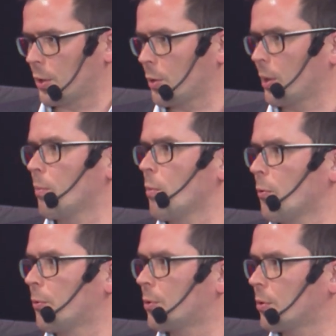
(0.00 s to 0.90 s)
So it
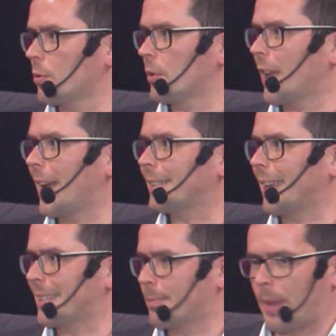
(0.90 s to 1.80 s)
moves that
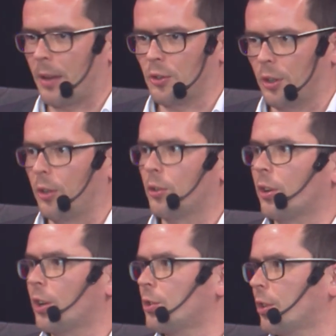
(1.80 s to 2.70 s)
expansion
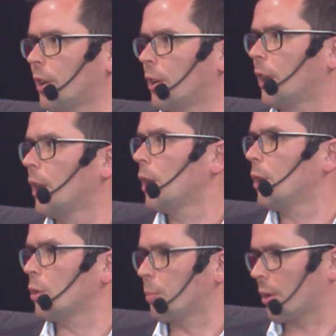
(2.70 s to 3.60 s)
internationally
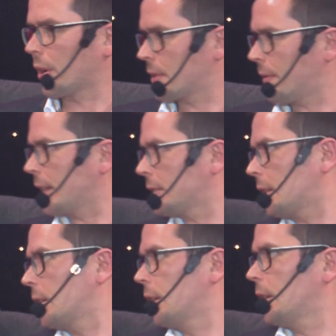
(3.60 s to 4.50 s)
to progress faster.